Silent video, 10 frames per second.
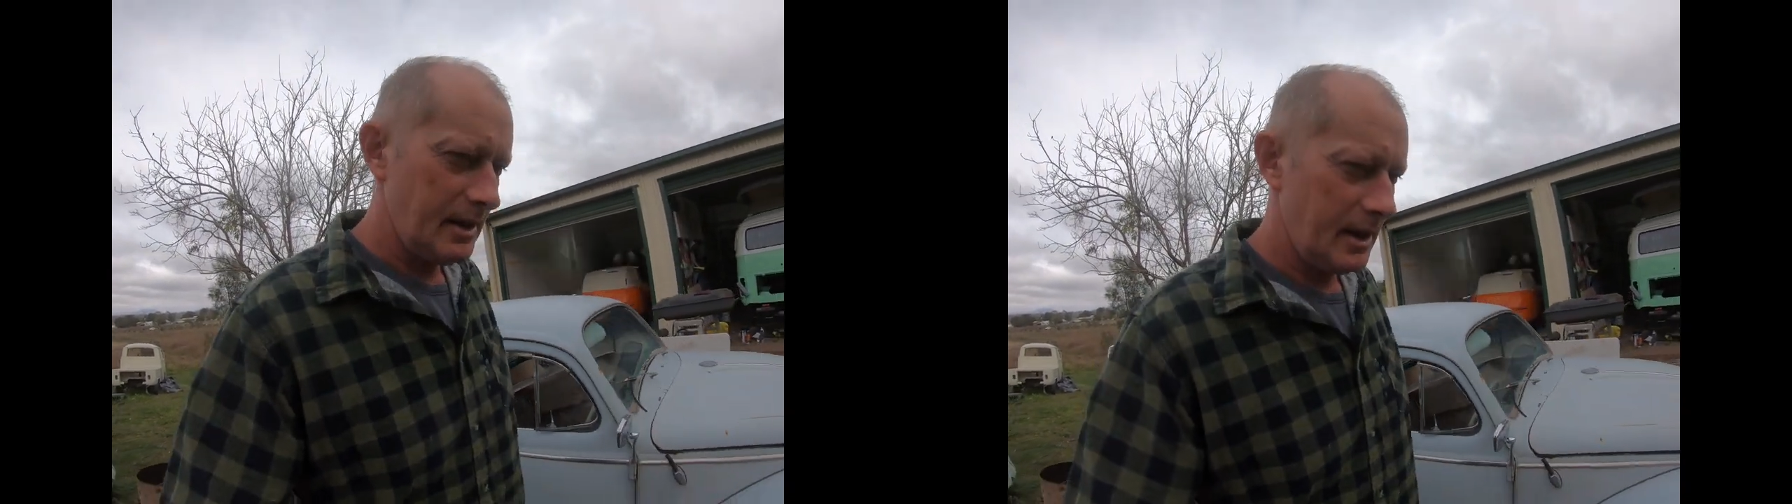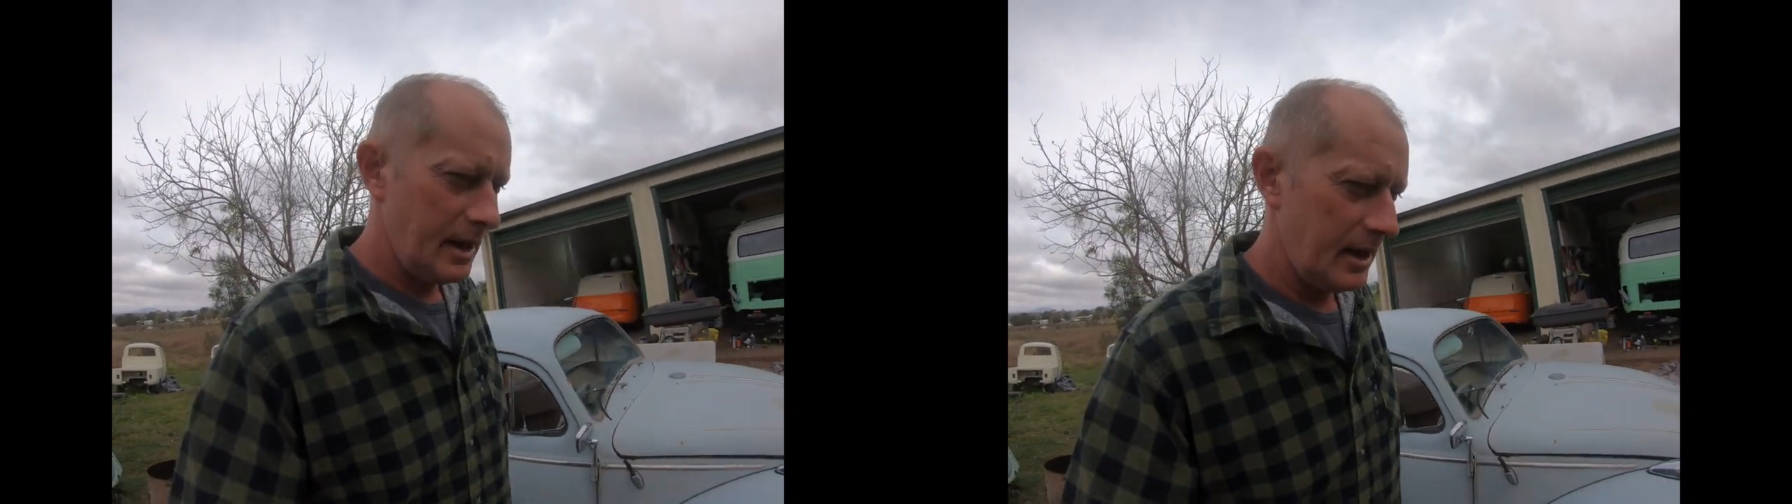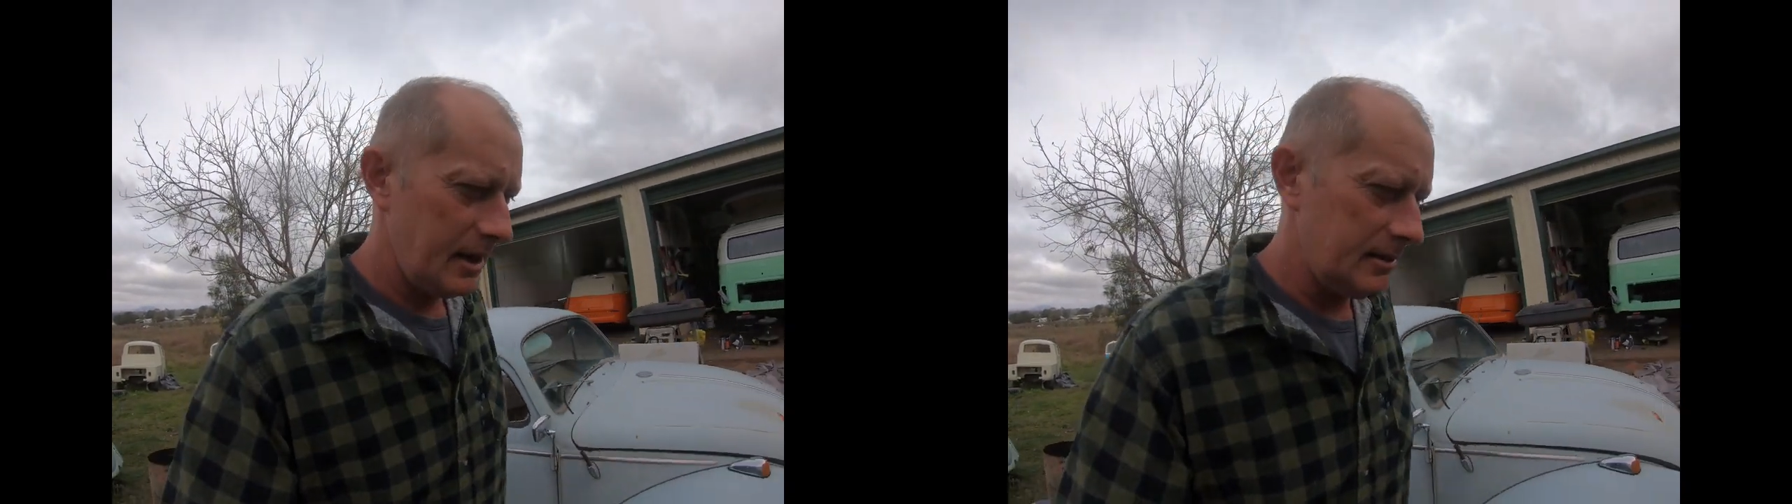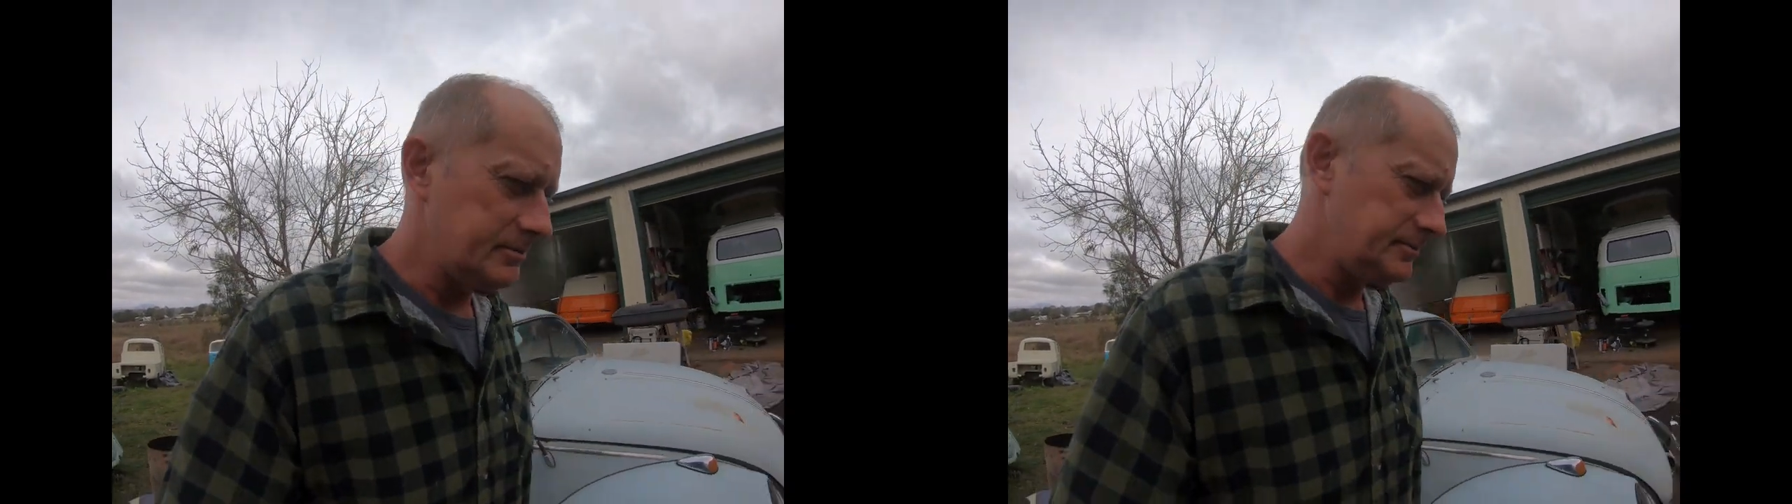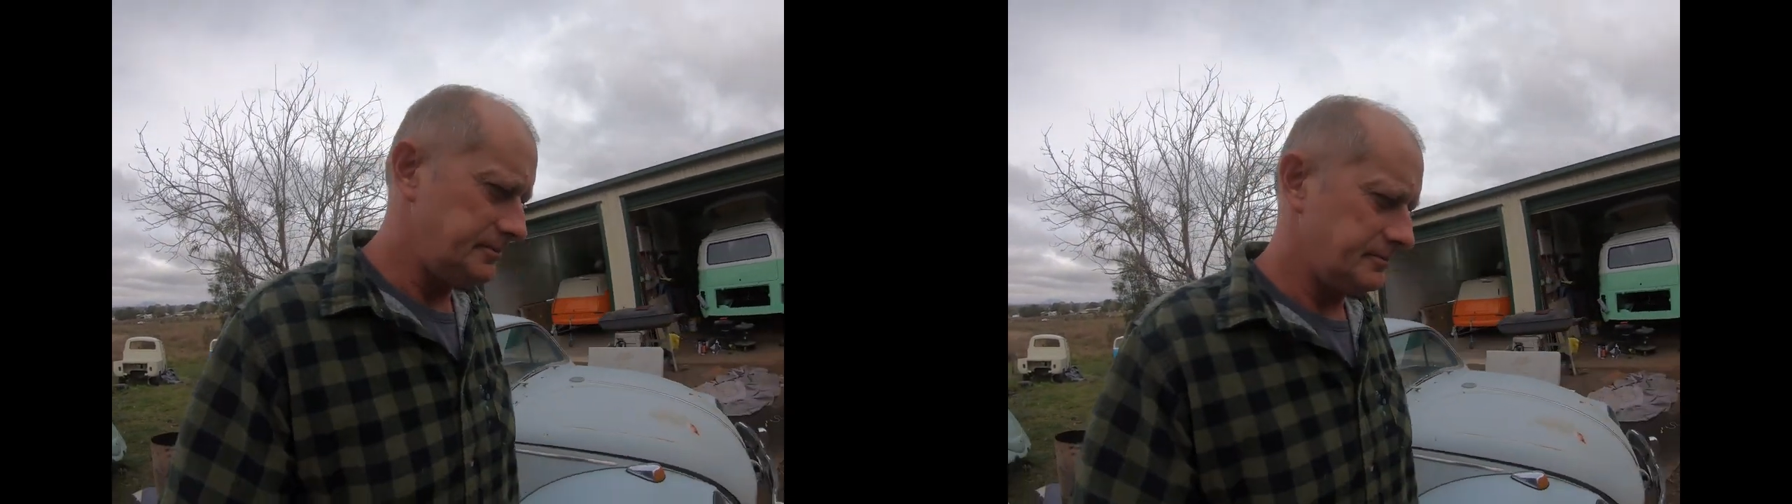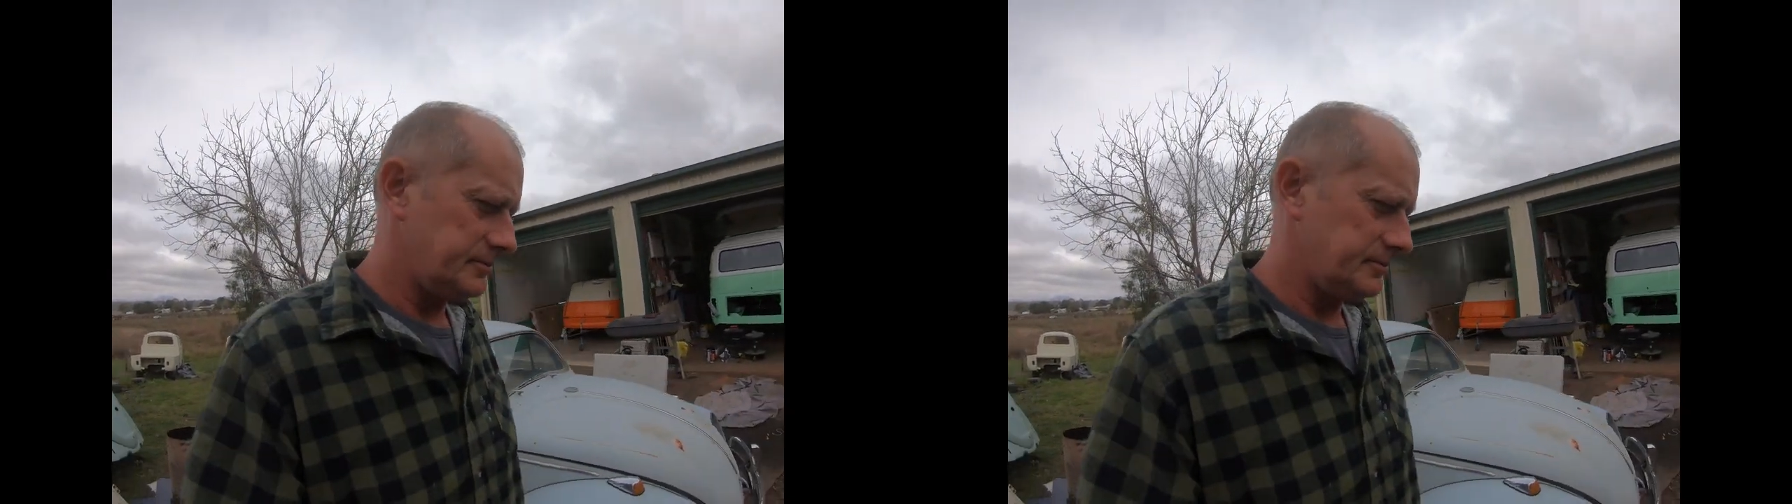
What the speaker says: Elvis.